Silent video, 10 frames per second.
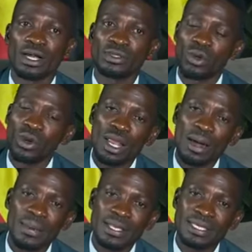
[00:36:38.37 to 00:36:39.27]
To all
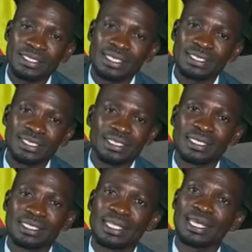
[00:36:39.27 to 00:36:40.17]
our brothers and
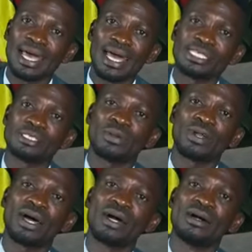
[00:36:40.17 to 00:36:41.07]
sisters in the
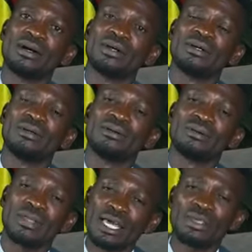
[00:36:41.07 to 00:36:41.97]
diaspora,
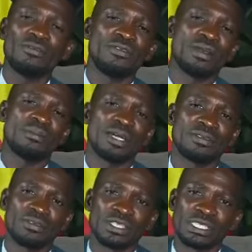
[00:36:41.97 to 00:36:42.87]
thank you very much
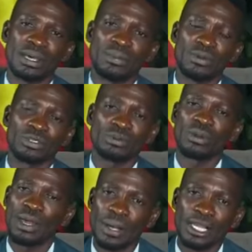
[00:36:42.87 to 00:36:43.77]
for the support.
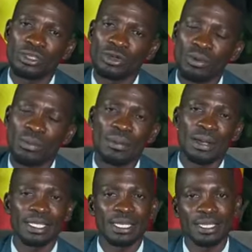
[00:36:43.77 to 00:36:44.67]
Mwebale nnyo,
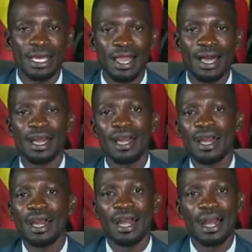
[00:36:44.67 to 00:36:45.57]
mwebalire ddala,
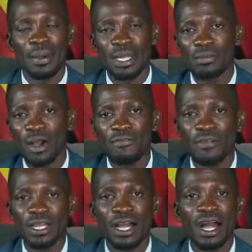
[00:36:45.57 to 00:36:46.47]
abali mu
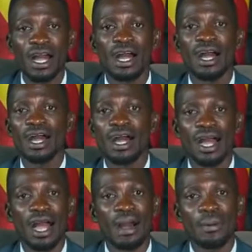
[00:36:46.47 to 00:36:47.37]
Africa,
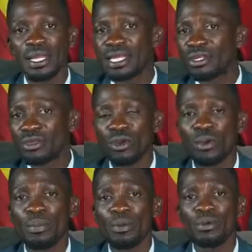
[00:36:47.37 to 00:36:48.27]
abali
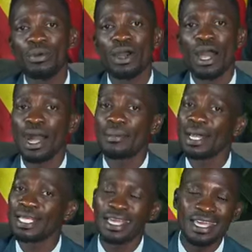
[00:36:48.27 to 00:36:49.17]
Europe,
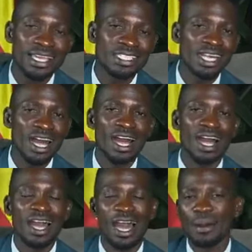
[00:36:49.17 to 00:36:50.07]
abali Asia,
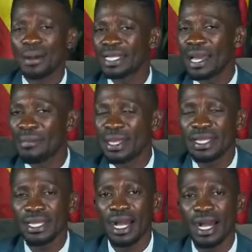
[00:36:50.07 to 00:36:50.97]
abali
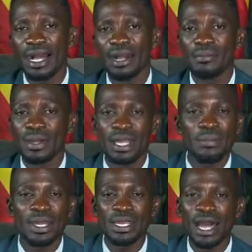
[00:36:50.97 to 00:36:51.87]
America, mwena
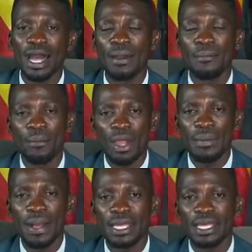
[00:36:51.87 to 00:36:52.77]
mwena.
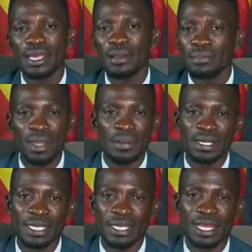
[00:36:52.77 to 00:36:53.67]
Mwebale,
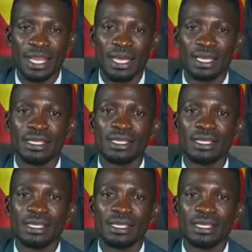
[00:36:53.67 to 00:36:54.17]
mwebalire ddala.